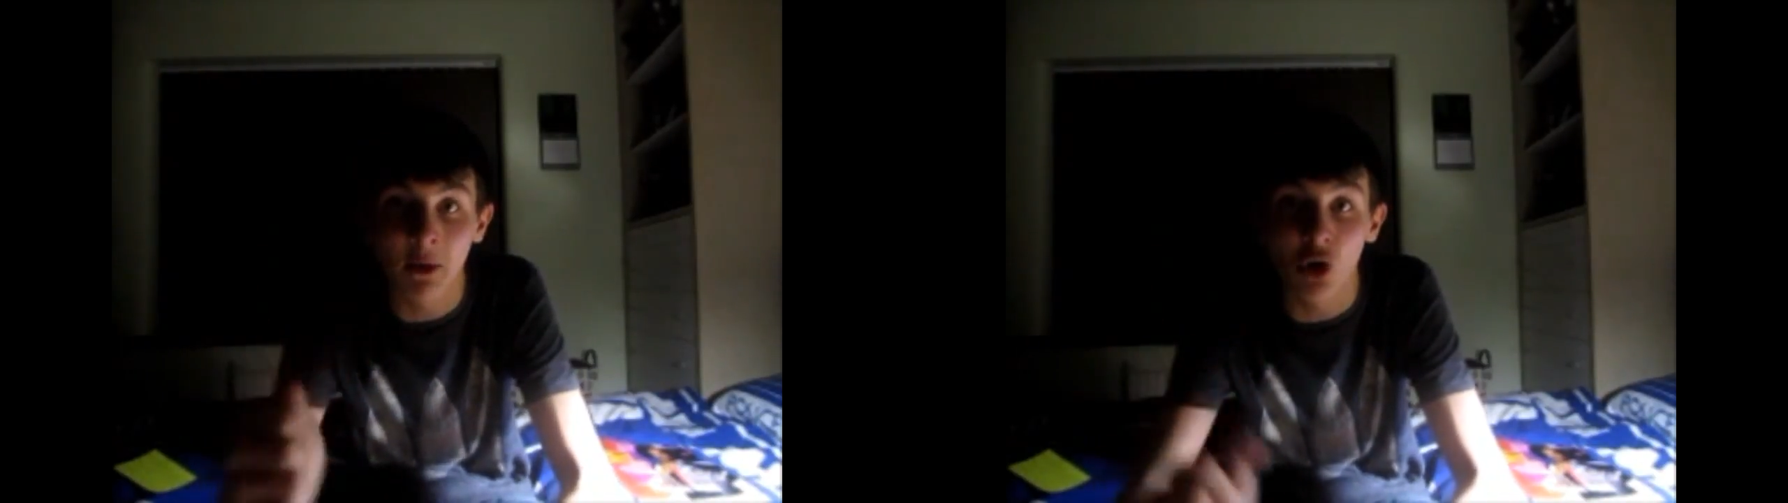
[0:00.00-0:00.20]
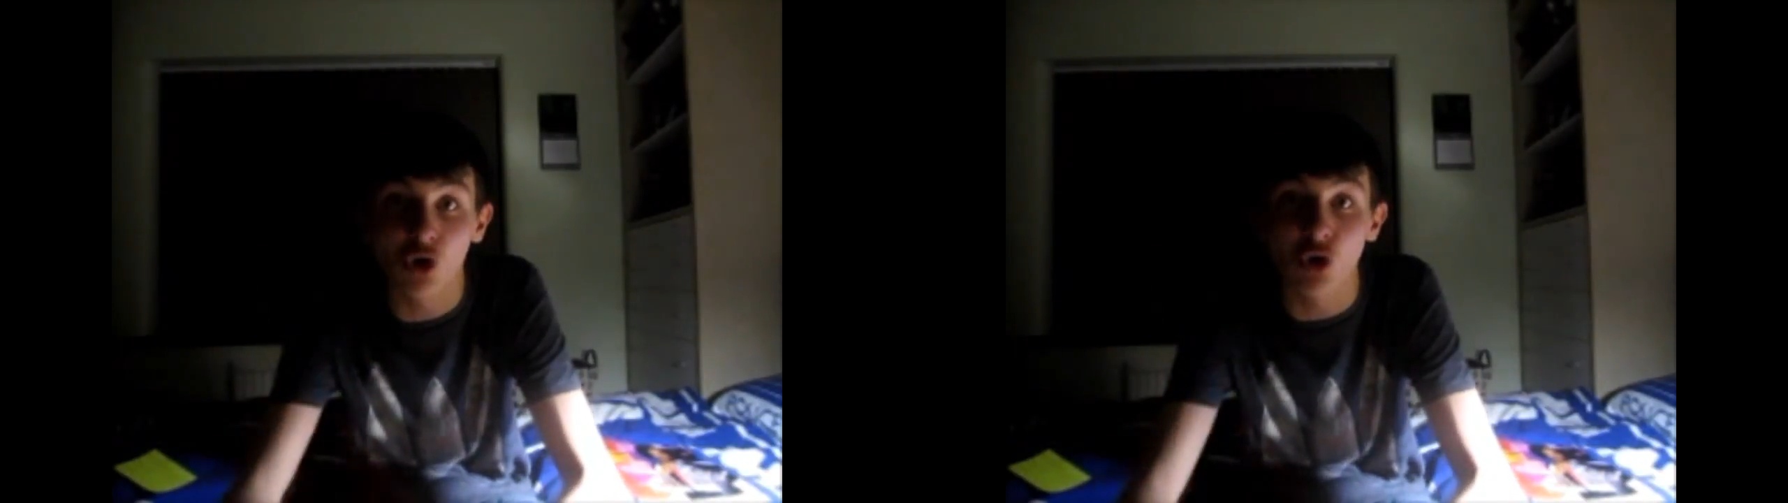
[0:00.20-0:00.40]

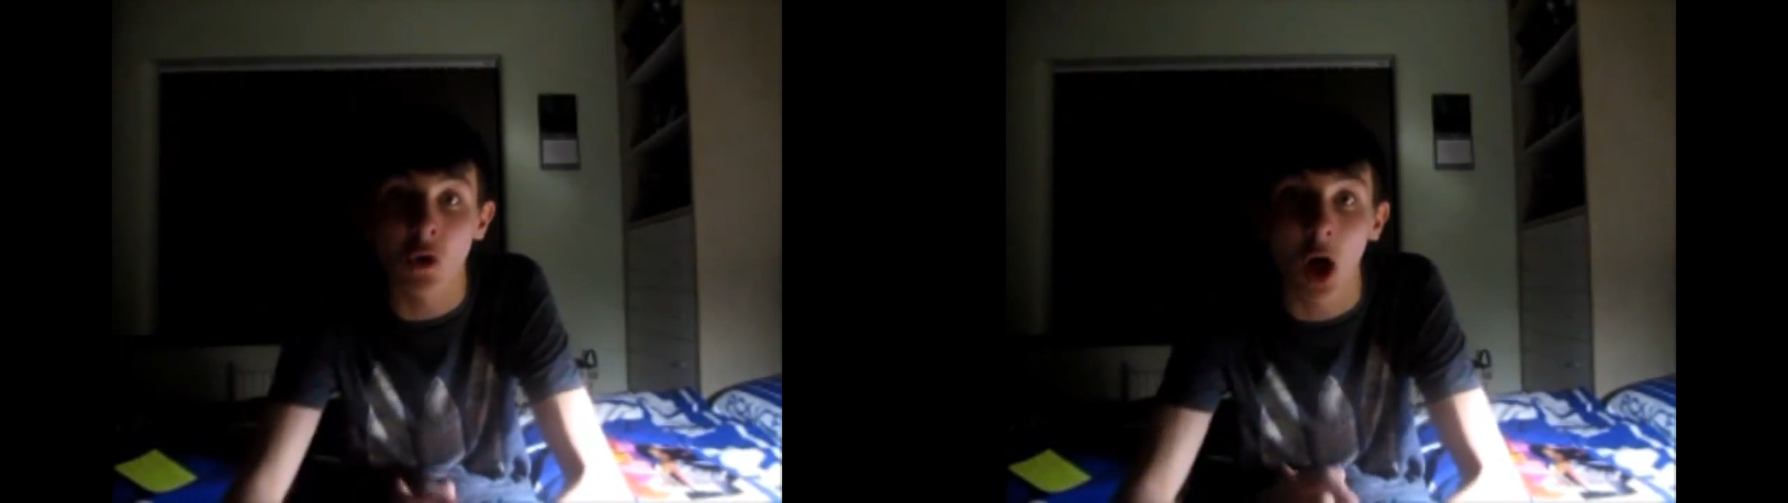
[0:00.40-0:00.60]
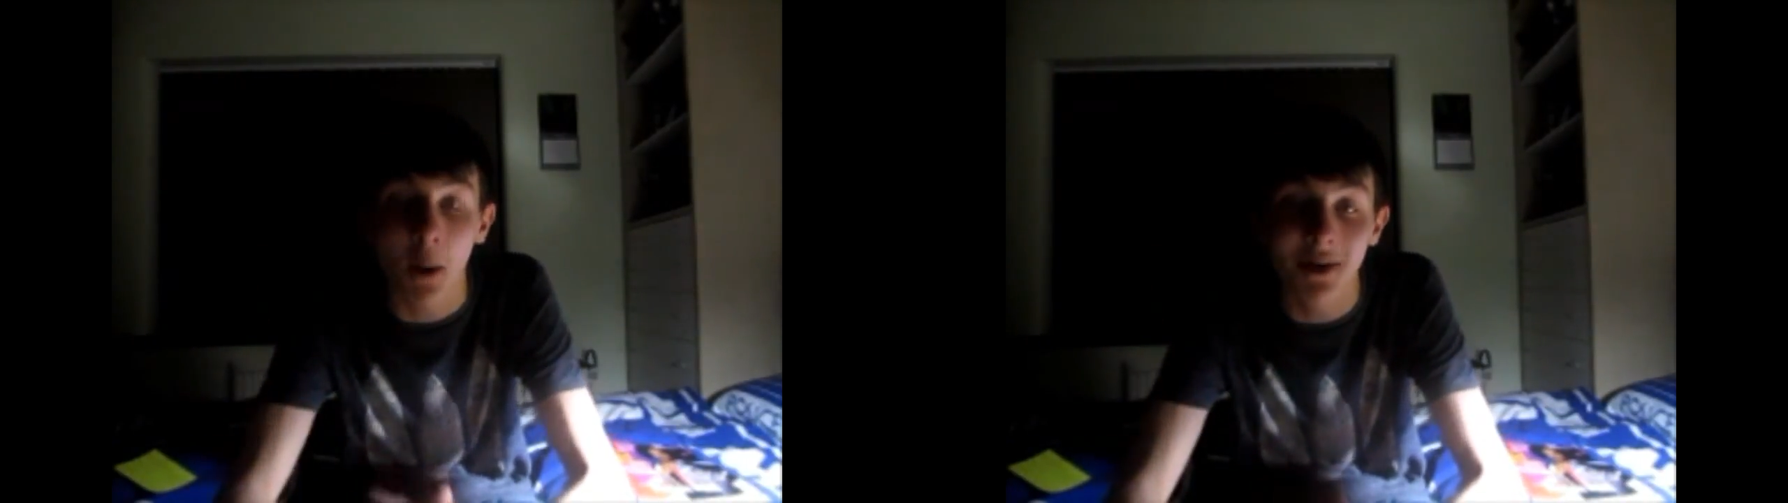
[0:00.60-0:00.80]
but also
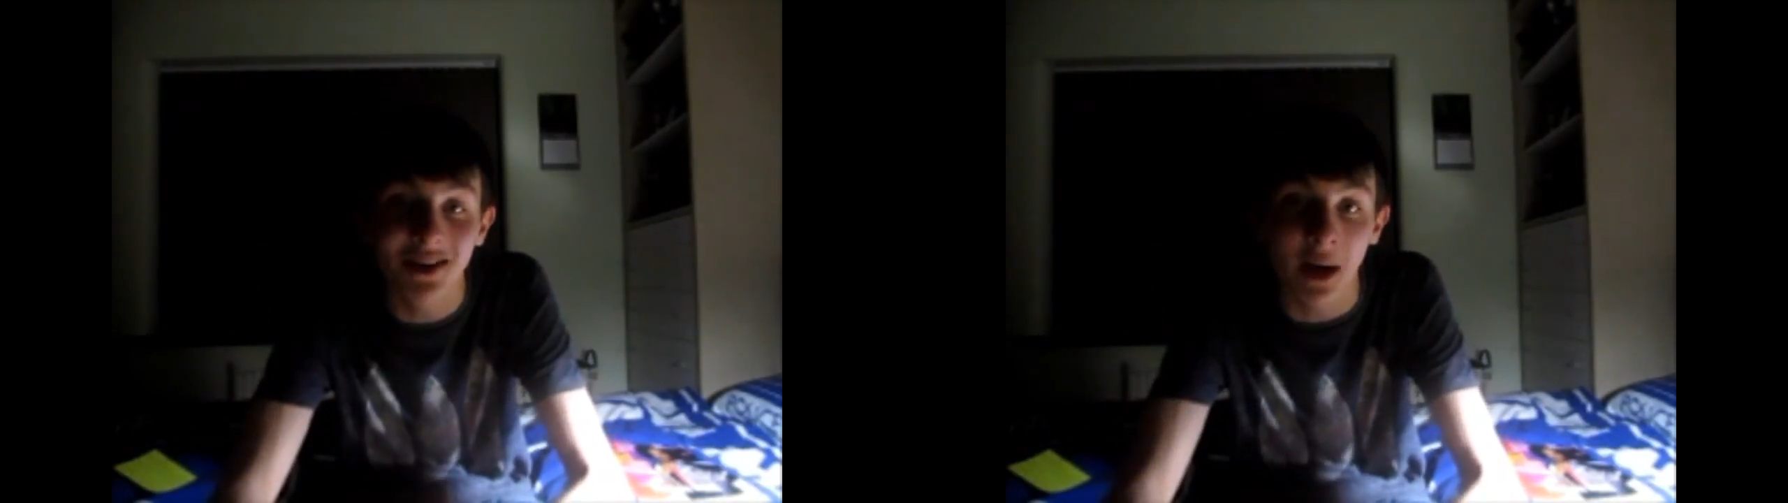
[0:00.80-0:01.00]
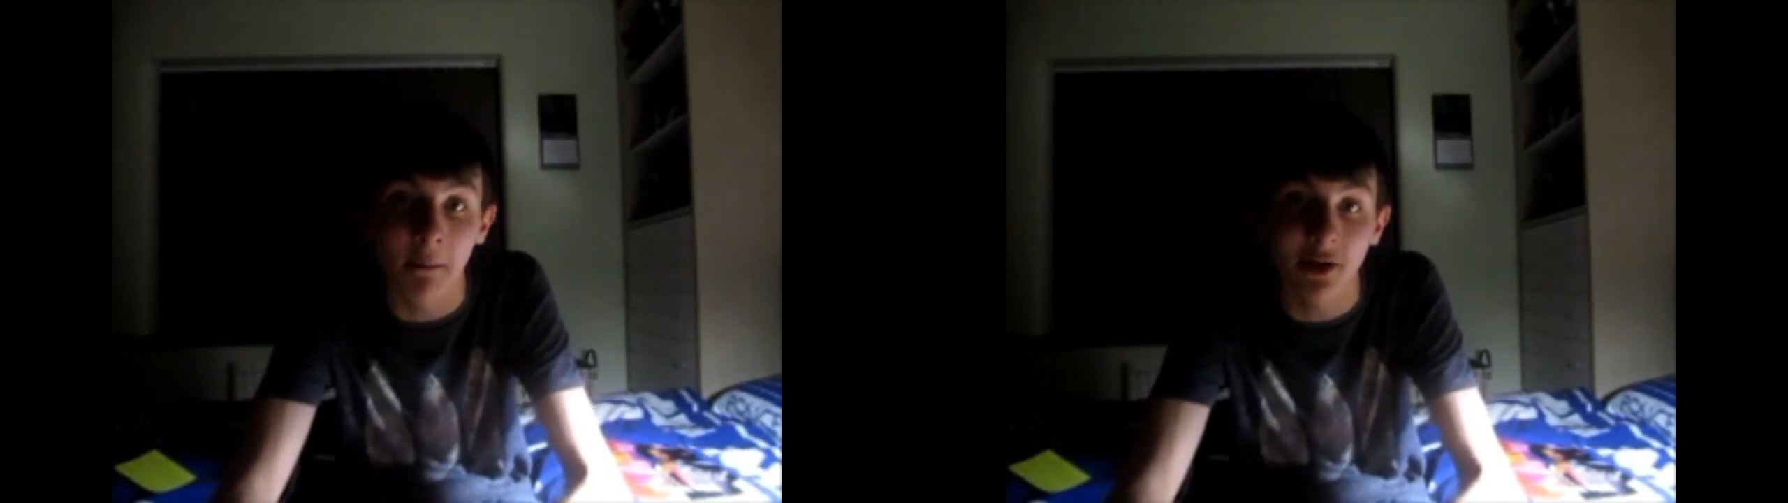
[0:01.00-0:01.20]
comment
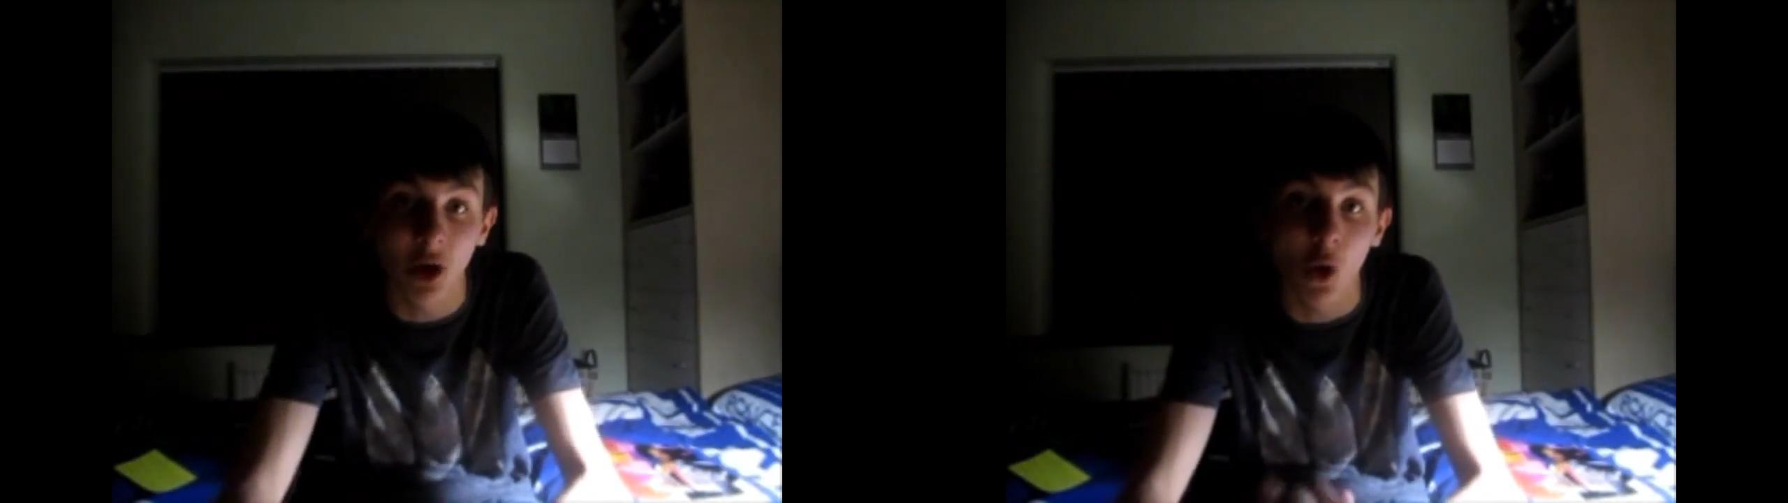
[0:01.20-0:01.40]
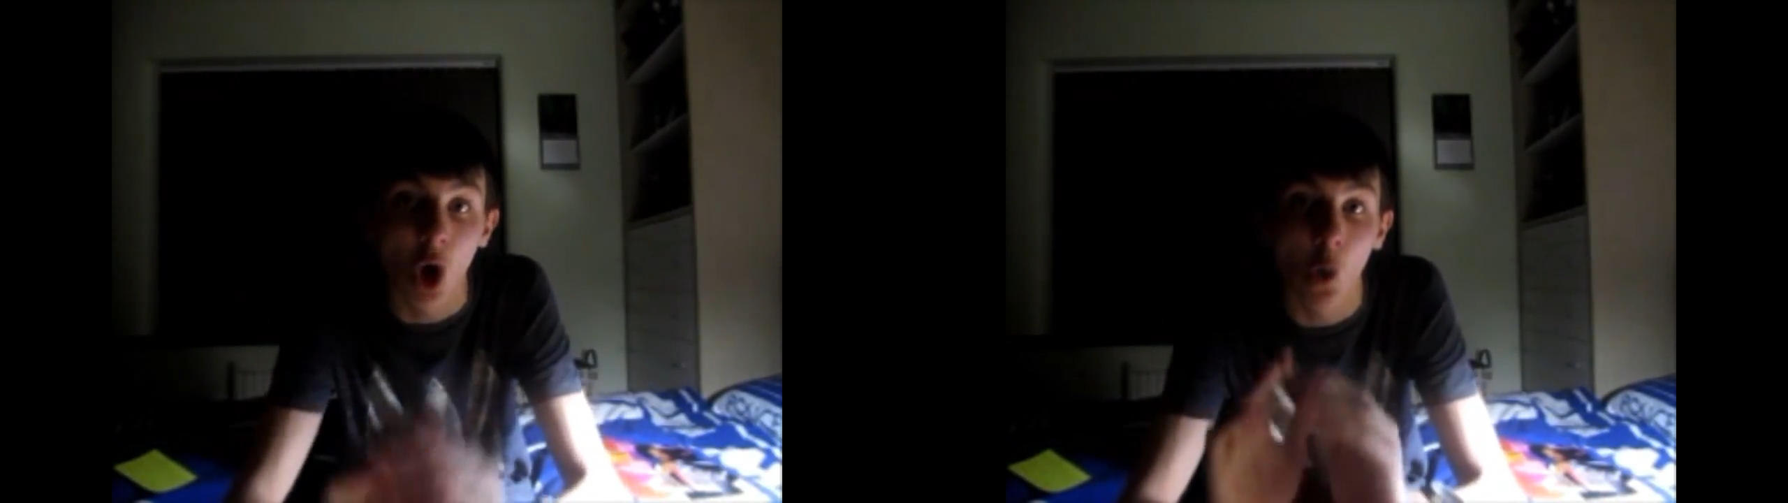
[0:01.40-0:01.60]
down below